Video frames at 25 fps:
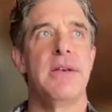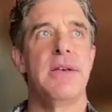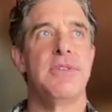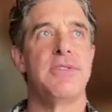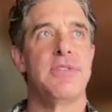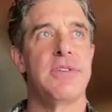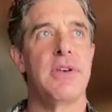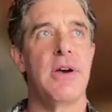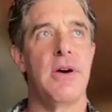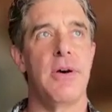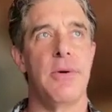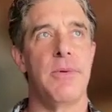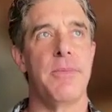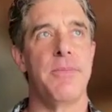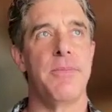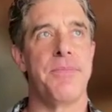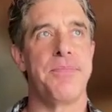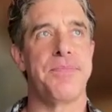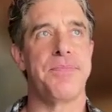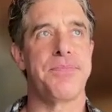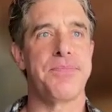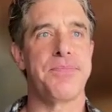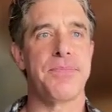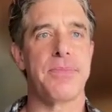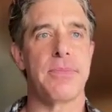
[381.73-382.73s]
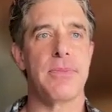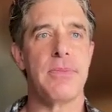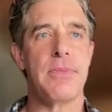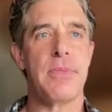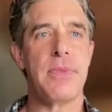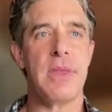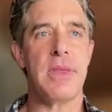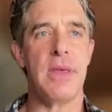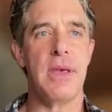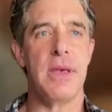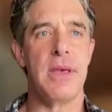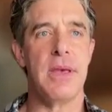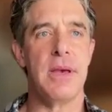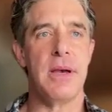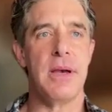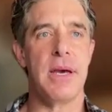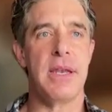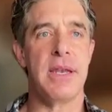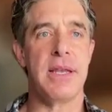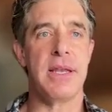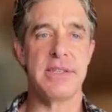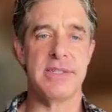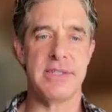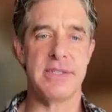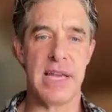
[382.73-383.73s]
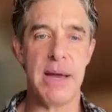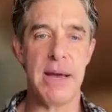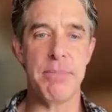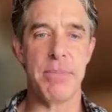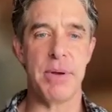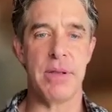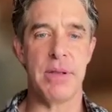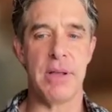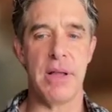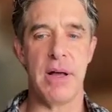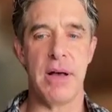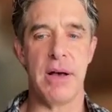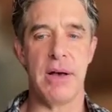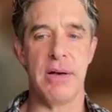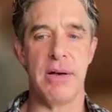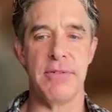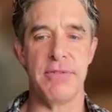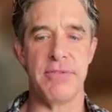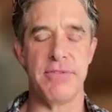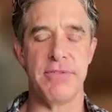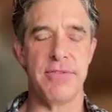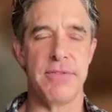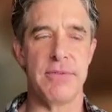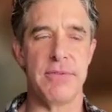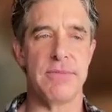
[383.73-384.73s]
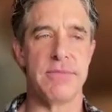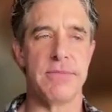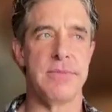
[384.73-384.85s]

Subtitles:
So an example of